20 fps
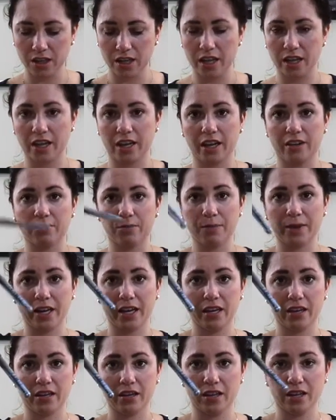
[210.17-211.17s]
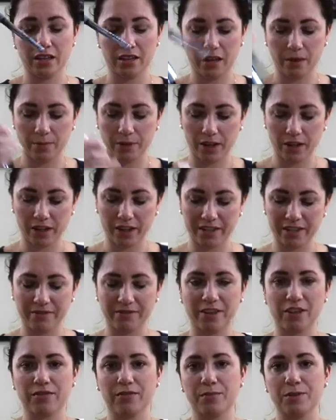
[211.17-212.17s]
And I have a pen in that pocket because I
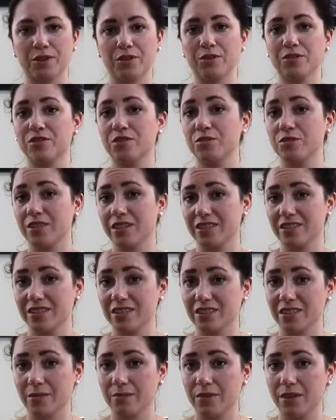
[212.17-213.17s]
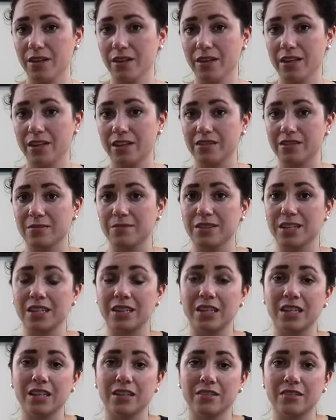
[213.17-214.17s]
figured if I put those two things in the same pocket and
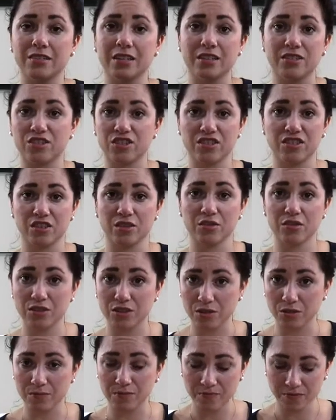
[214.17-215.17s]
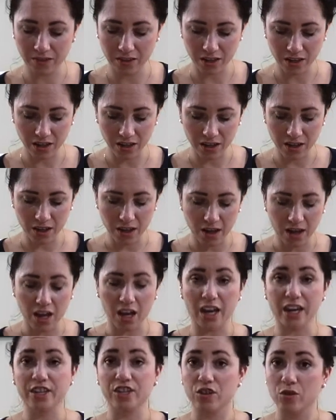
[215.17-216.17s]
something leaks, it's just those two.
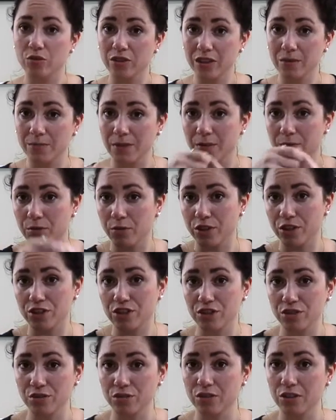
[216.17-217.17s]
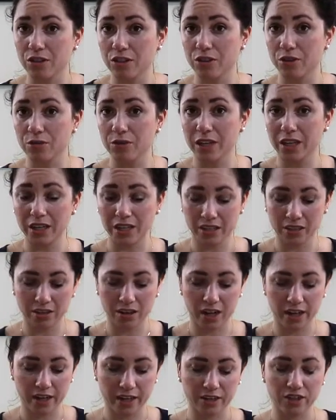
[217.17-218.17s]
I don't keep my pointe shoe glue in
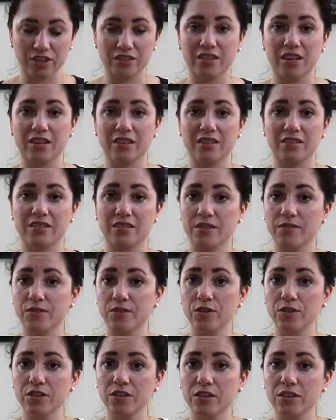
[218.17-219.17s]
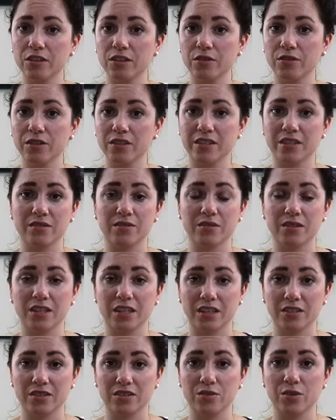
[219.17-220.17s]
here. I just got the Suffolk glue because that's what the
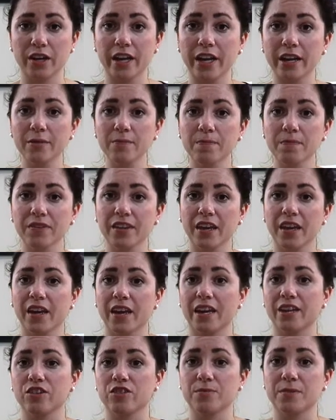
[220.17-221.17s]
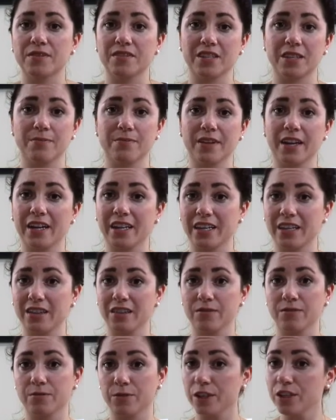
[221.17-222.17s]
dance store had. And you're supposed to keep that
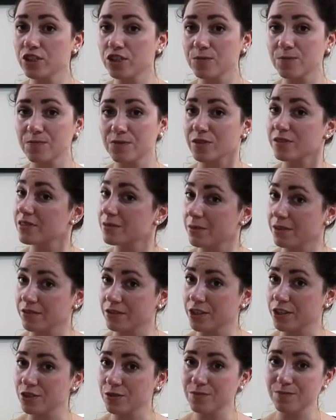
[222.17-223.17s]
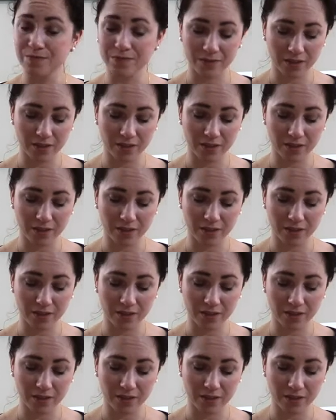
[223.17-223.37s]
in the fridge, so it's in my fridge.